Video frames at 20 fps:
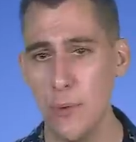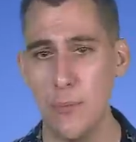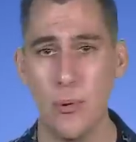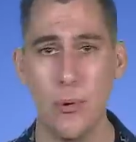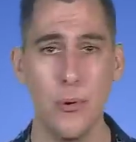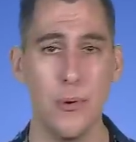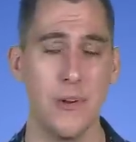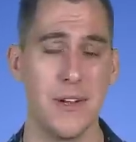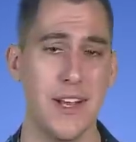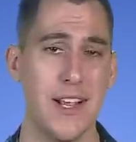
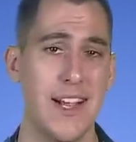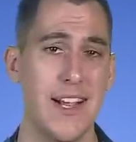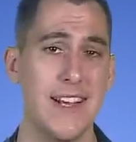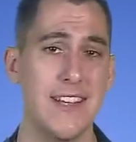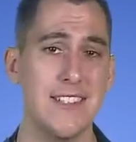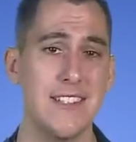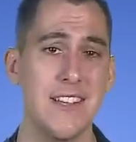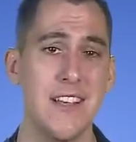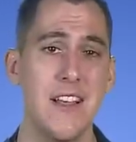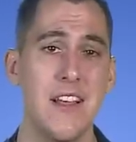important,
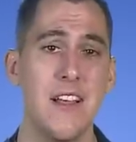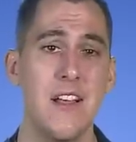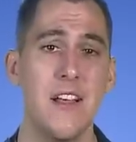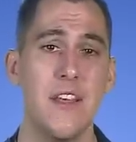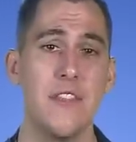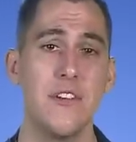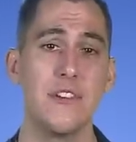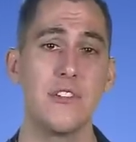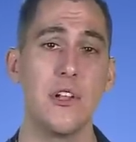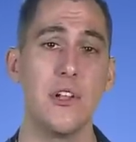guys.
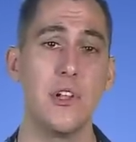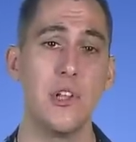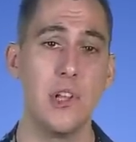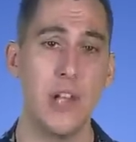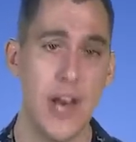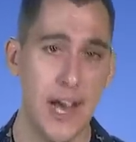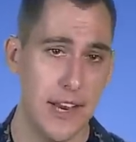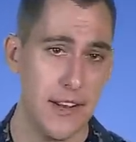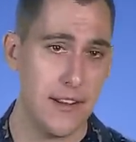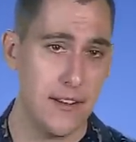There's a
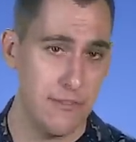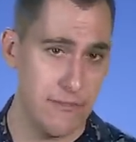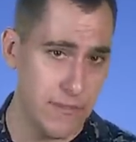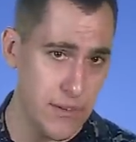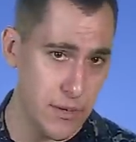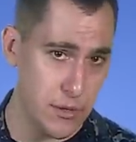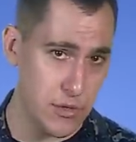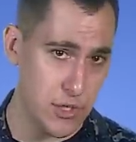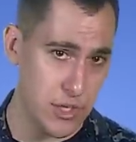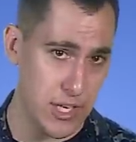lot of
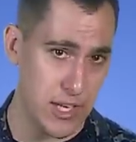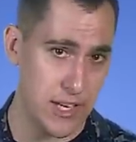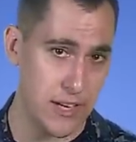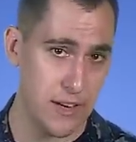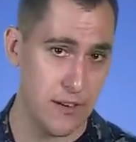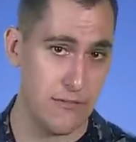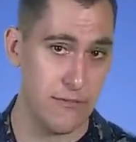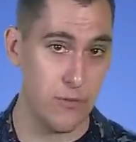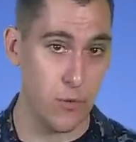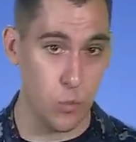confusion
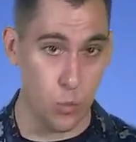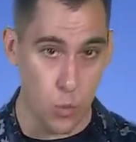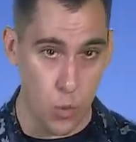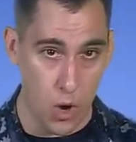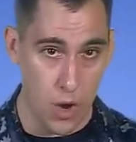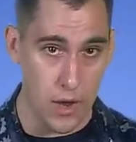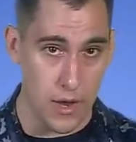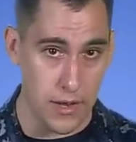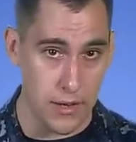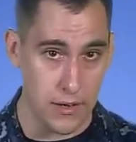here. For
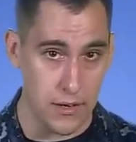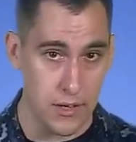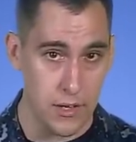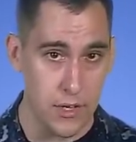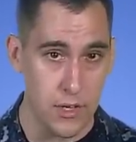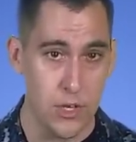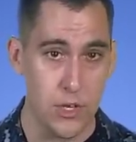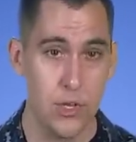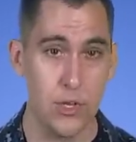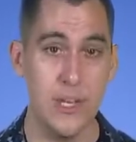one,
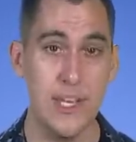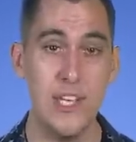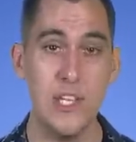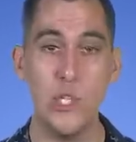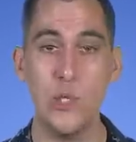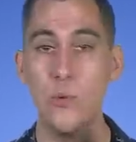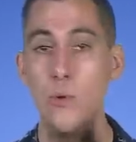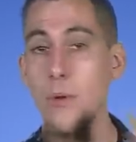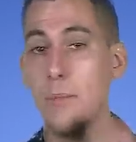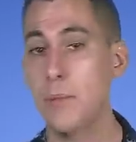you need
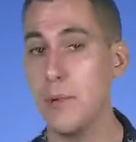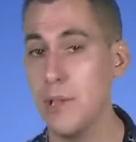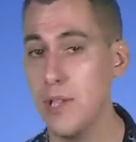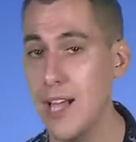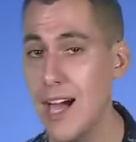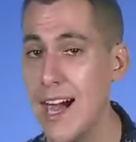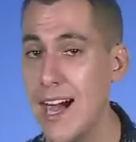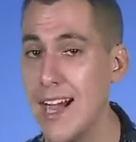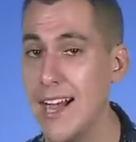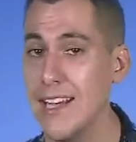to
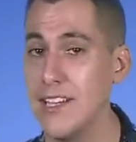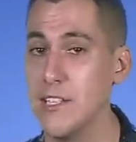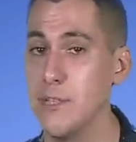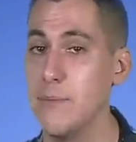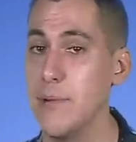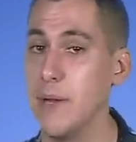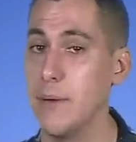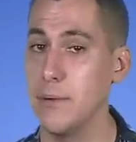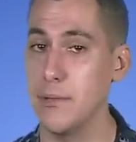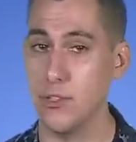apply to
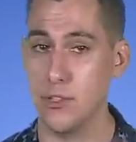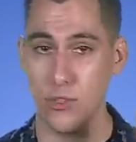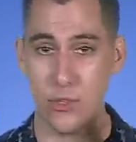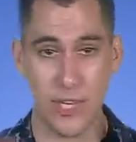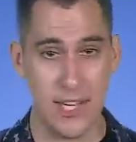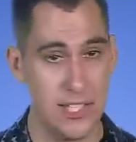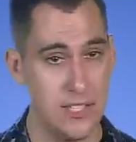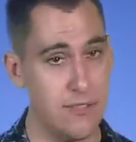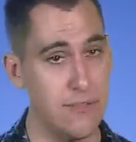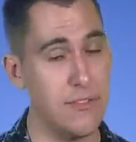be able to
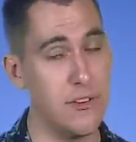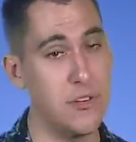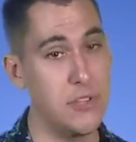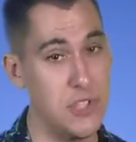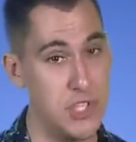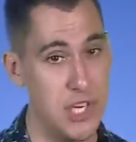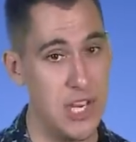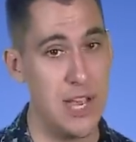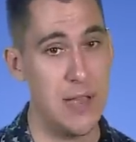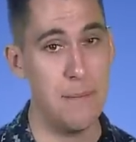transfer your
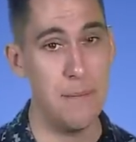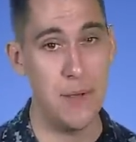GI